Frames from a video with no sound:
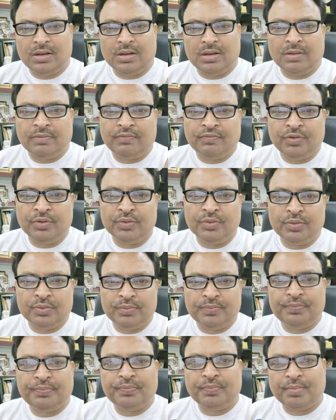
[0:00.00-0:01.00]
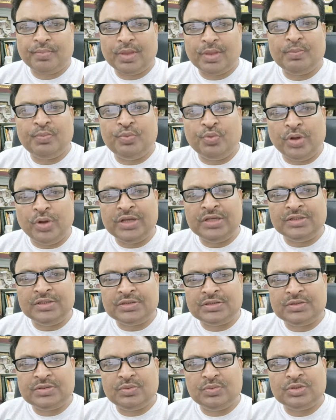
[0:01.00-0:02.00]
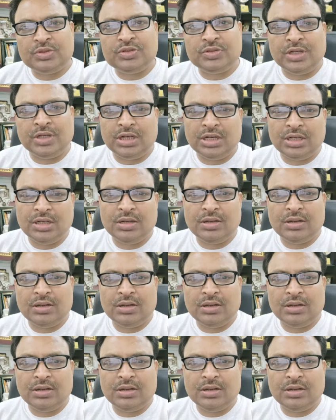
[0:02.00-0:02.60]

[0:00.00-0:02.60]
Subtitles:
a few points which will